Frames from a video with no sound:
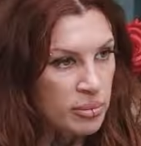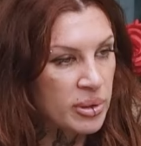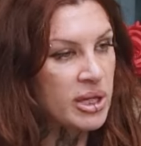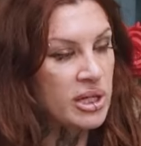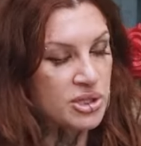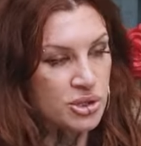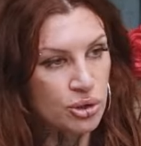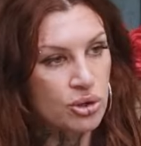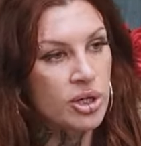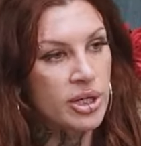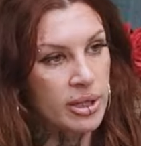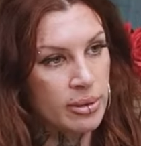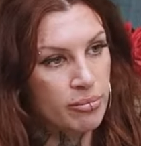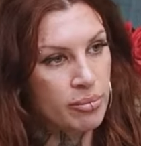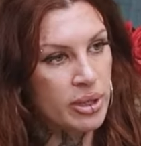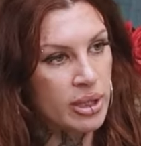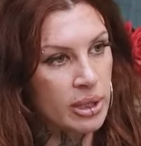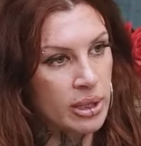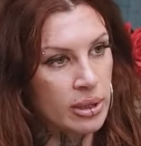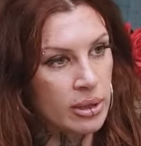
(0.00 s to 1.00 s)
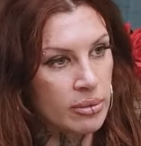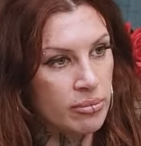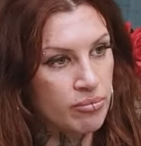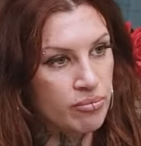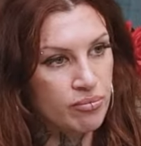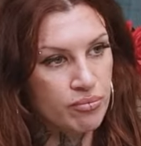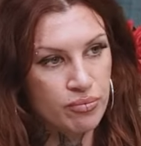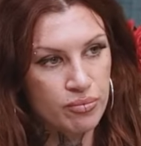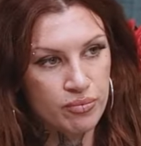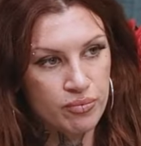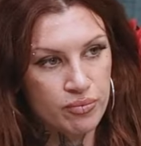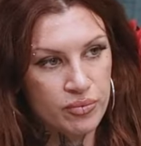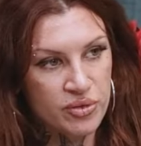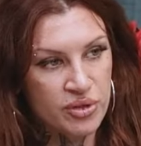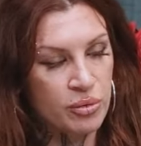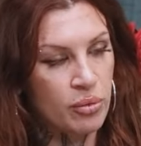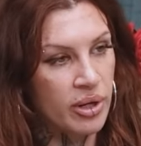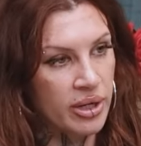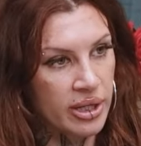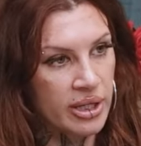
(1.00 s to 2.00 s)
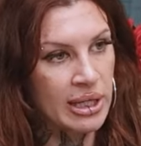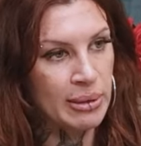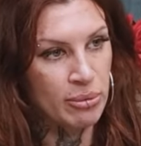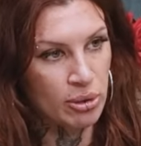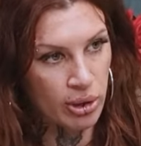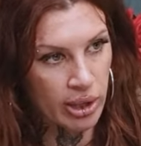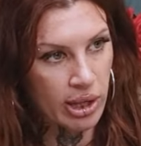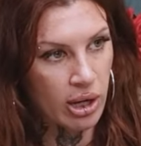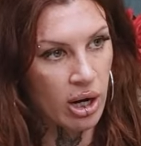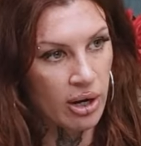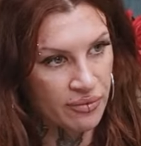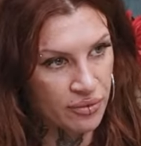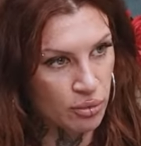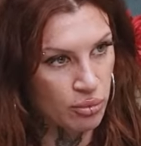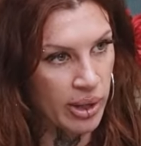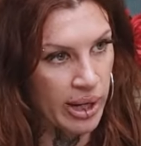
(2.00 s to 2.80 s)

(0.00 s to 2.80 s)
Because you couldn't be, she wanted to keep you like off the